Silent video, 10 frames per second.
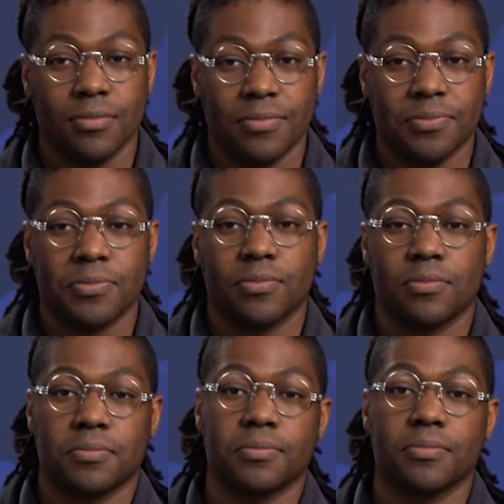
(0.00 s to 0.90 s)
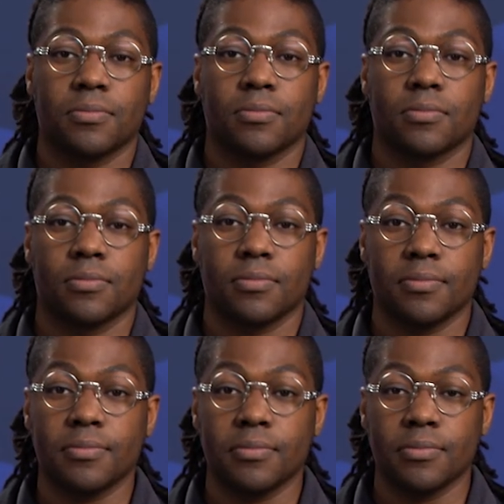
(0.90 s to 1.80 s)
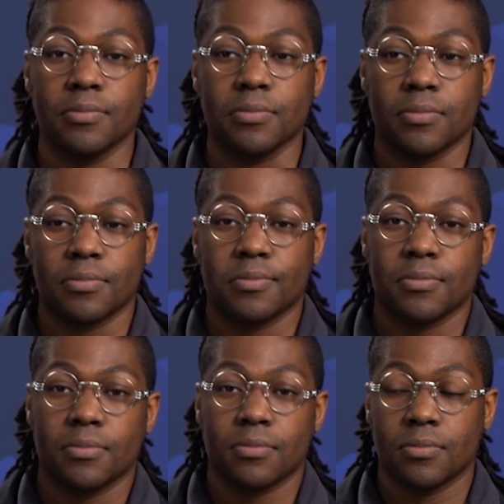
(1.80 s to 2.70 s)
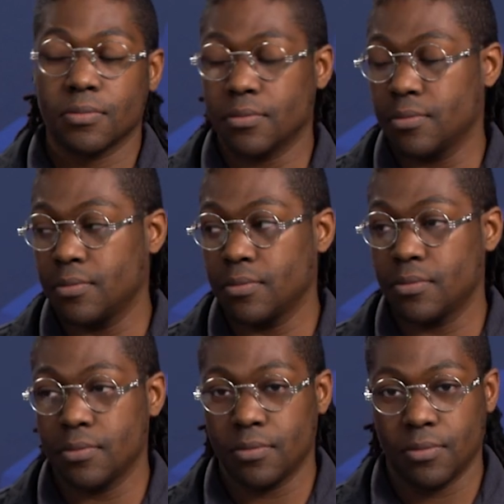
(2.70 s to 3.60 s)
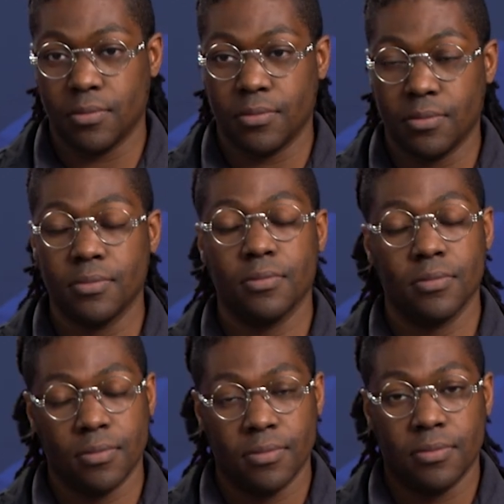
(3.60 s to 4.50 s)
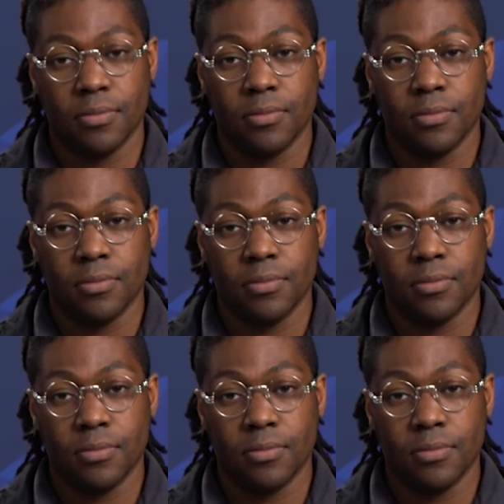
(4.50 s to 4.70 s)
(not speaking)